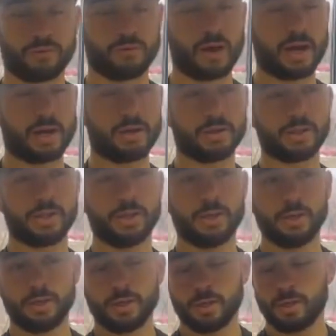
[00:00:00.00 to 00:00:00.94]
fires.
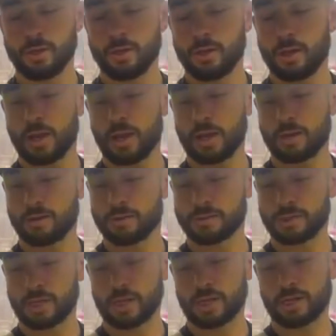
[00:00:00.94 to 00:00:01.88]
And I
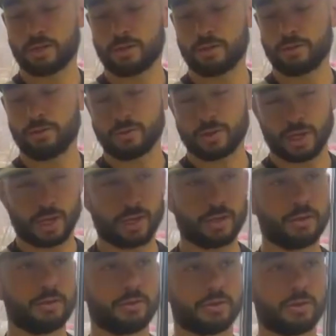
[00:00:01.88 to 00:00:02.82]
was like,
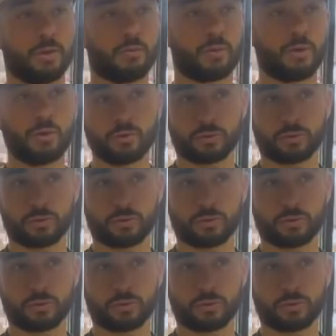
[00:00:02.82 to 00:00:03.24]
okay. So I'm going